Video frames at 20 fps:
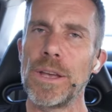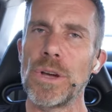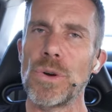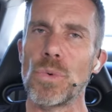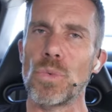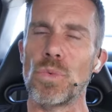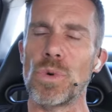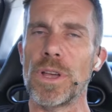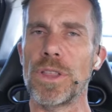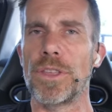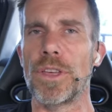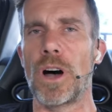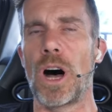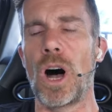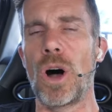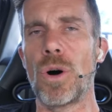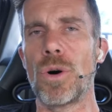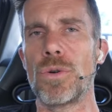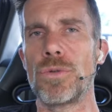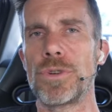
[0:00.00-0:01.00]
with
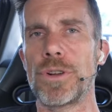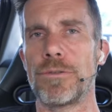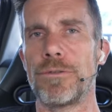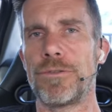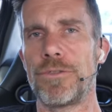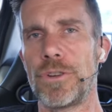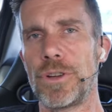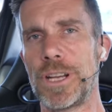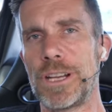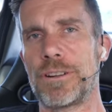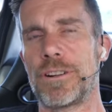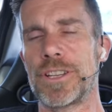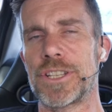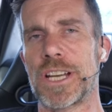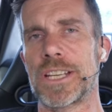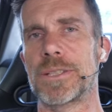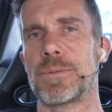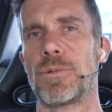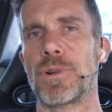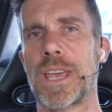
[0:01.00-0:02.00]
old vernier
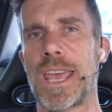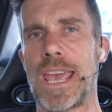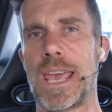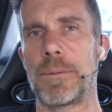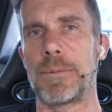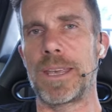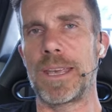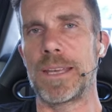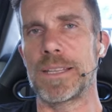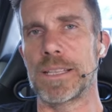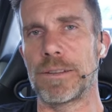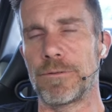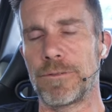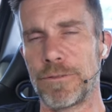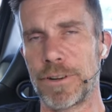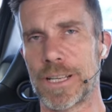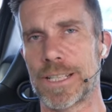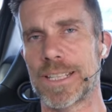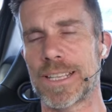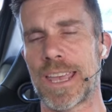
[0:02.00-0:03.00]
adjustable cam gears and
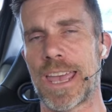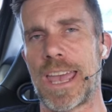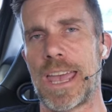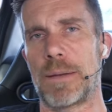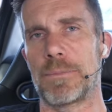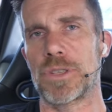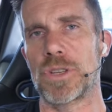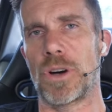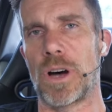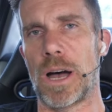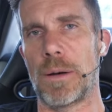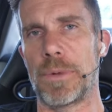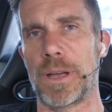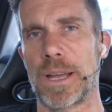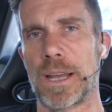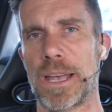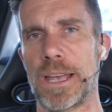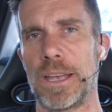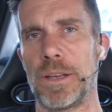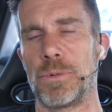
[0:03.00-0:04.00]
fixed cam
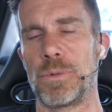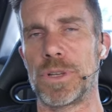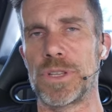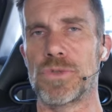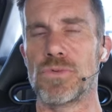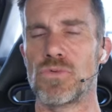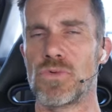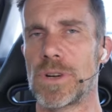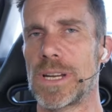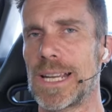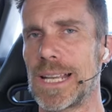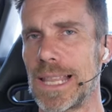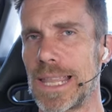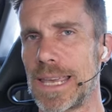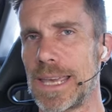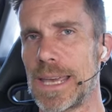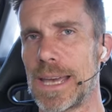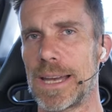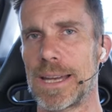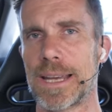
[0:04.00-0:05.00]
timing, it was
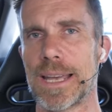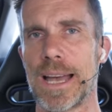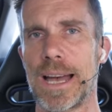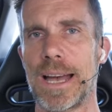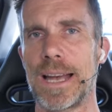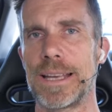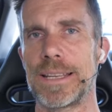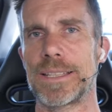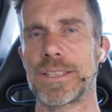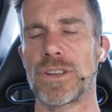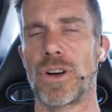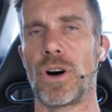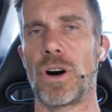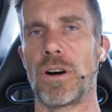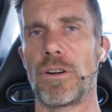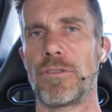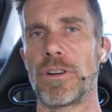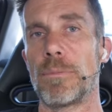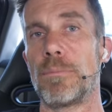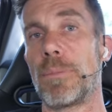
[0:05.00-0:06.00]
really a case
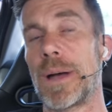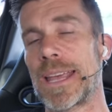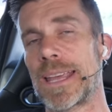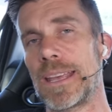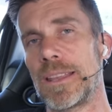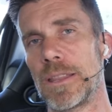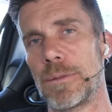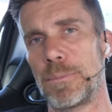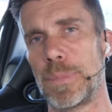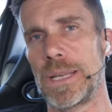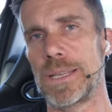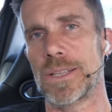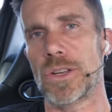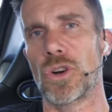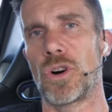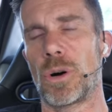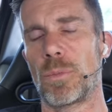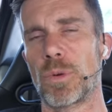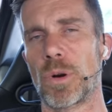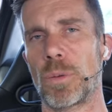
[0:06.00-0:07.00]
of making the best
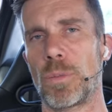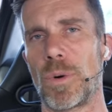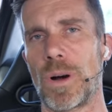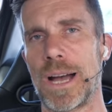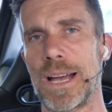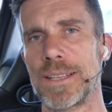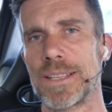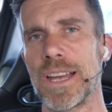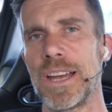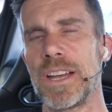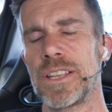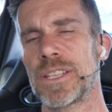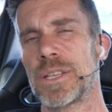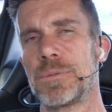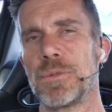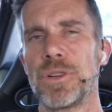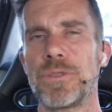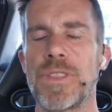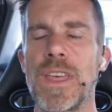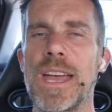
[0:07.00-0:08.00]
compromise to
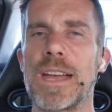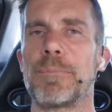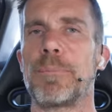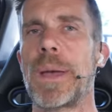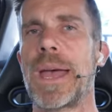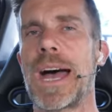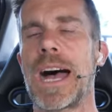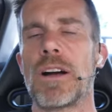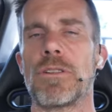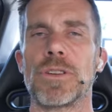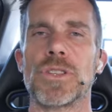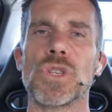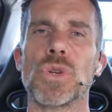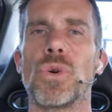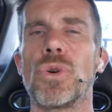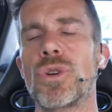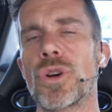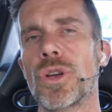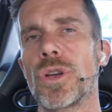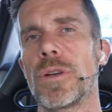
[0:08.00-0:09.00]
move that power and
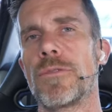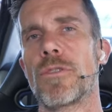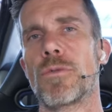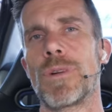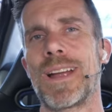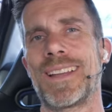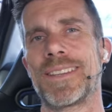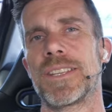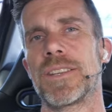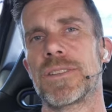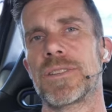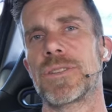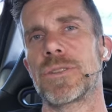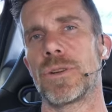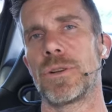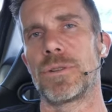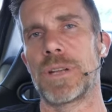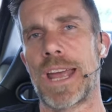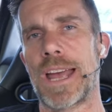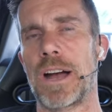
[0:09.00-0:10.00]
torque curve around to
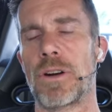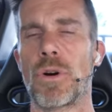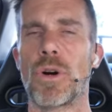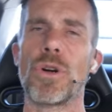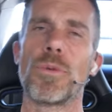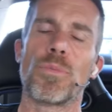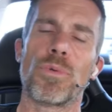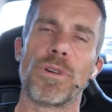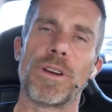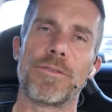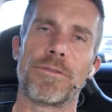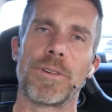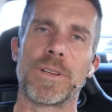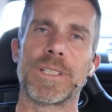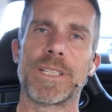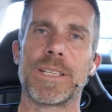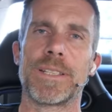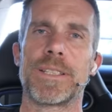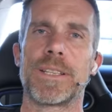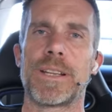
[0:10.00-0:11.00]
suit our own
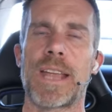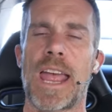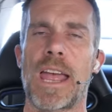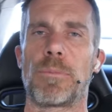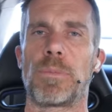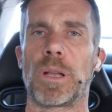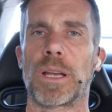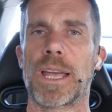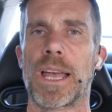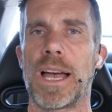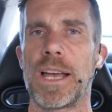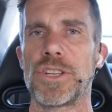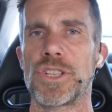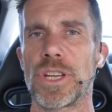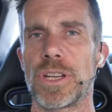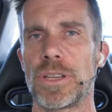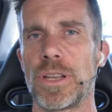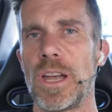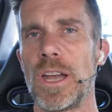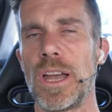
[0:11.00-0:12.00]
preferences and
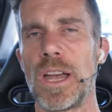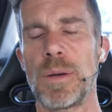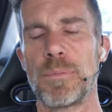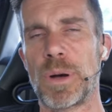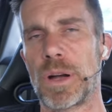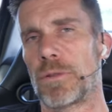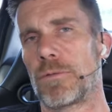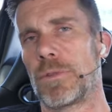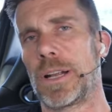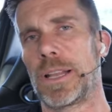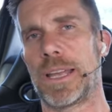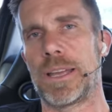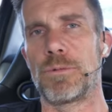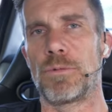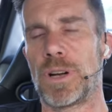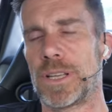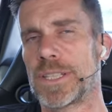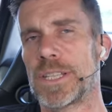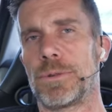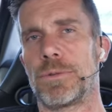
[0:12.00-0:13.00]
application. But really,
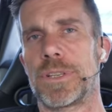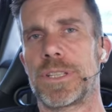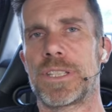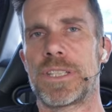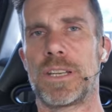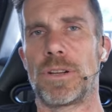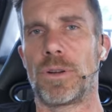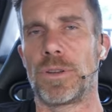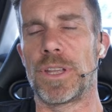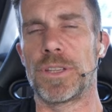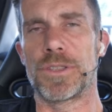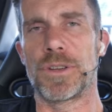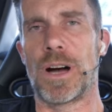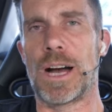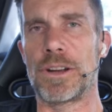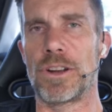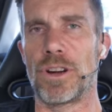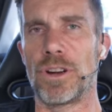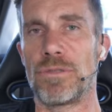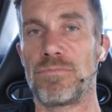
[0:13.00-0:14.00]
once it was set on the
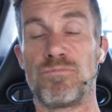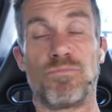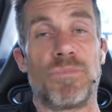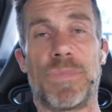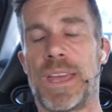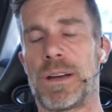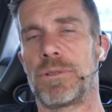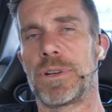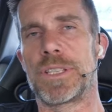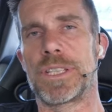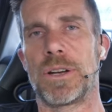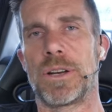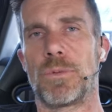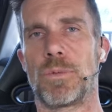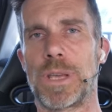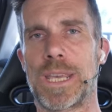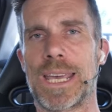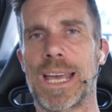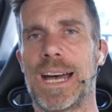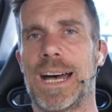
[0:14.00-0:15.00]
dyno, that was it.
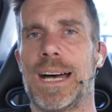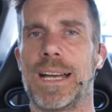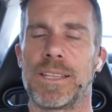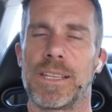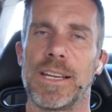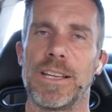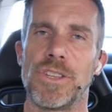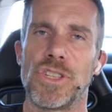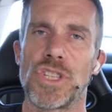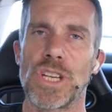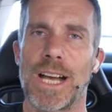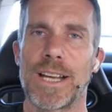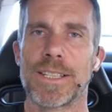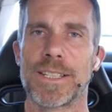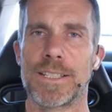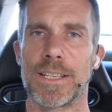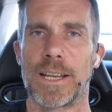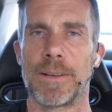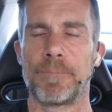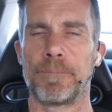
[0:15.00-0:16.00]
We can't
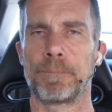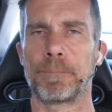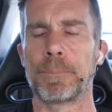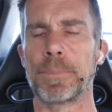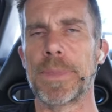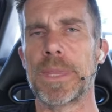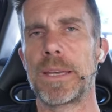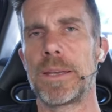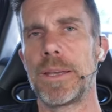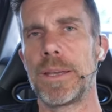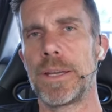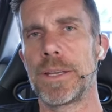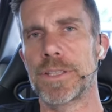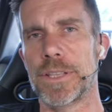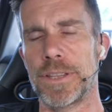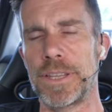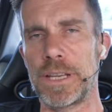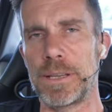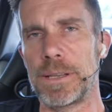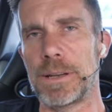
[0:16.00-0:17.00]
adjust it.
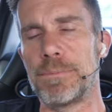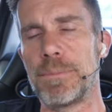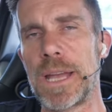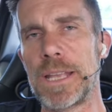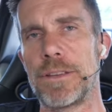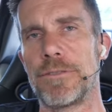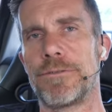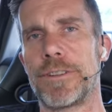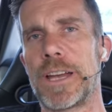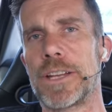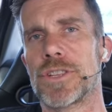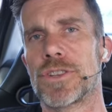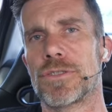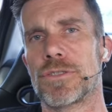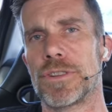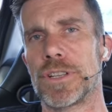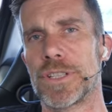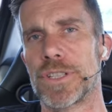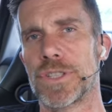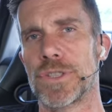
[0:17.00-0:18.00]
So then
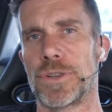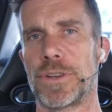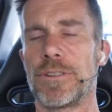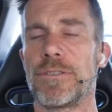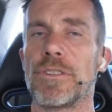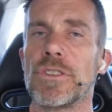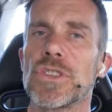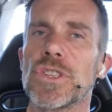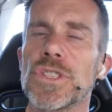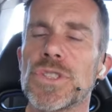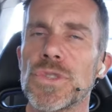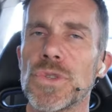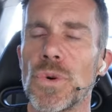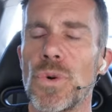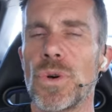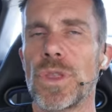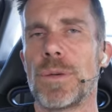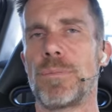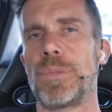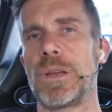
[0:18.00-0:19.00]
manufacturers sort of
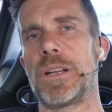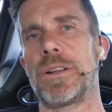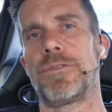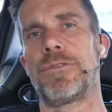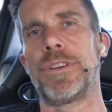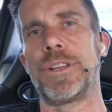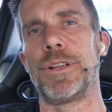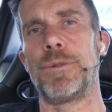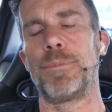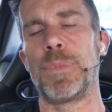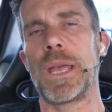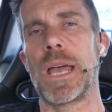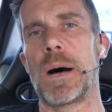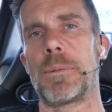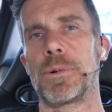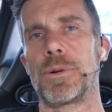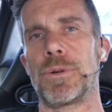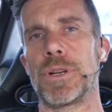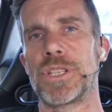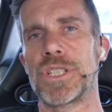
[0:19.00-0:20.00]
saw the benefit in being
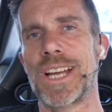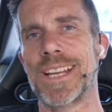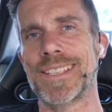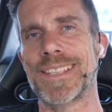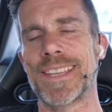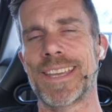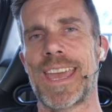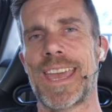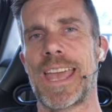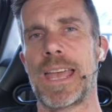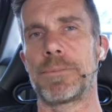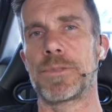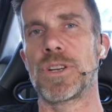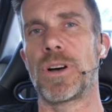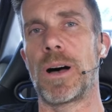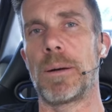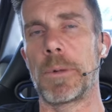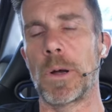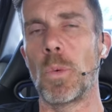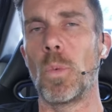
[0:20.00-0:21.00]
able to adjust the cam
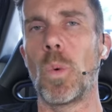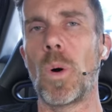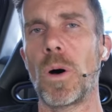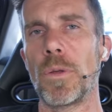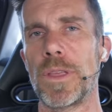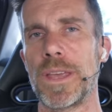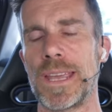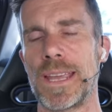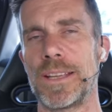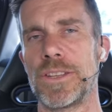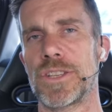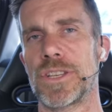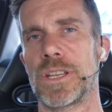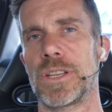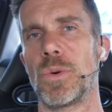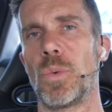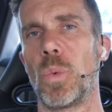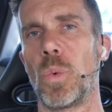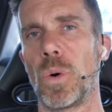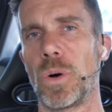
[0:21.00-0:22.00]
timing while the
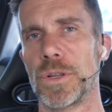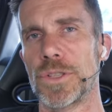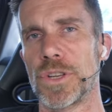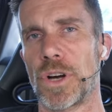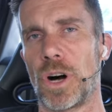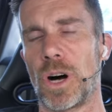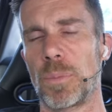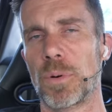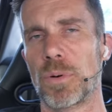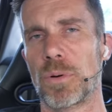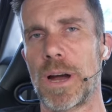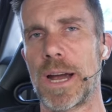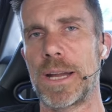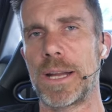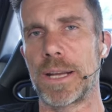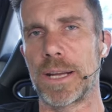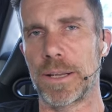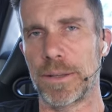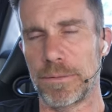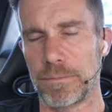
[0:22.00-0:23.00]
engine was
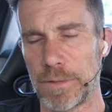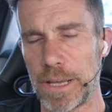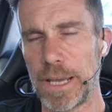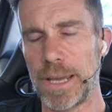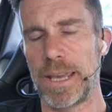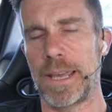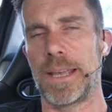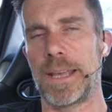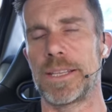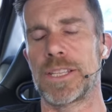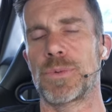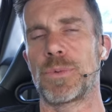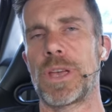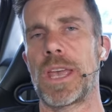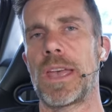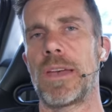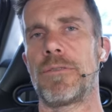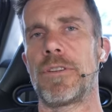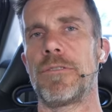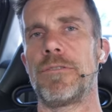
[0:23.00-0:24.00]
operating, and hence we
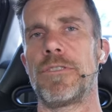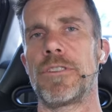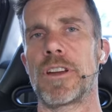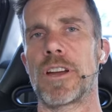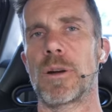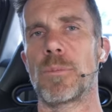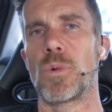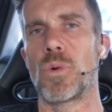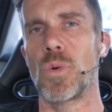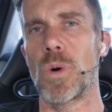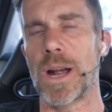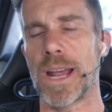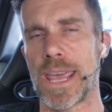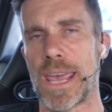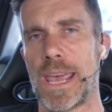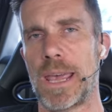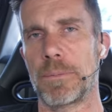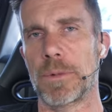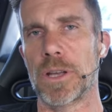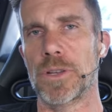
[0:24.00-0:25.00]
have variable
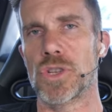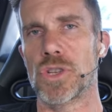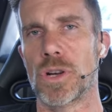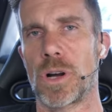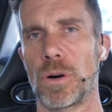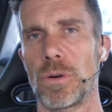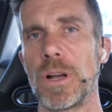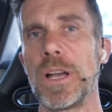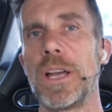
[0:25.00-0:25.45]
cam control.